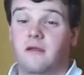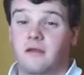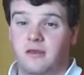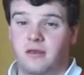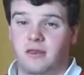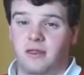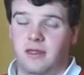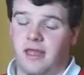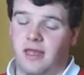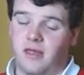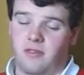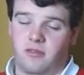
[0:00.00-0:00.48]

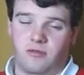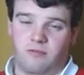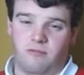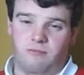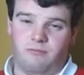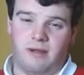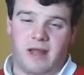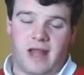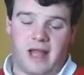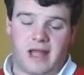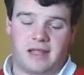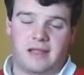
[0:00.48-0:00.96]
to get them
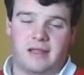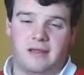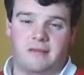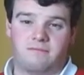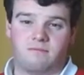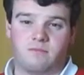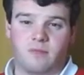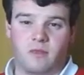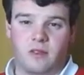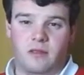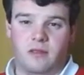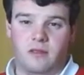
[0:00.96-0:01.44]
back
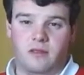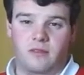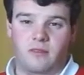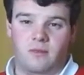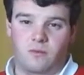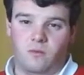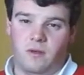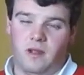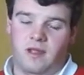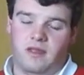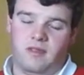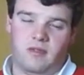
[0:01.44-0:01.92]
the
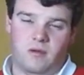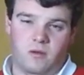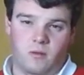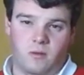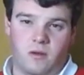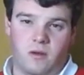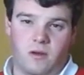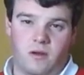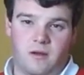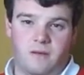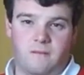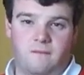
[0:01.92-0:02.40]
way they
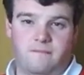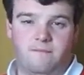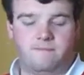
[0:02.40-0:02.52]
were.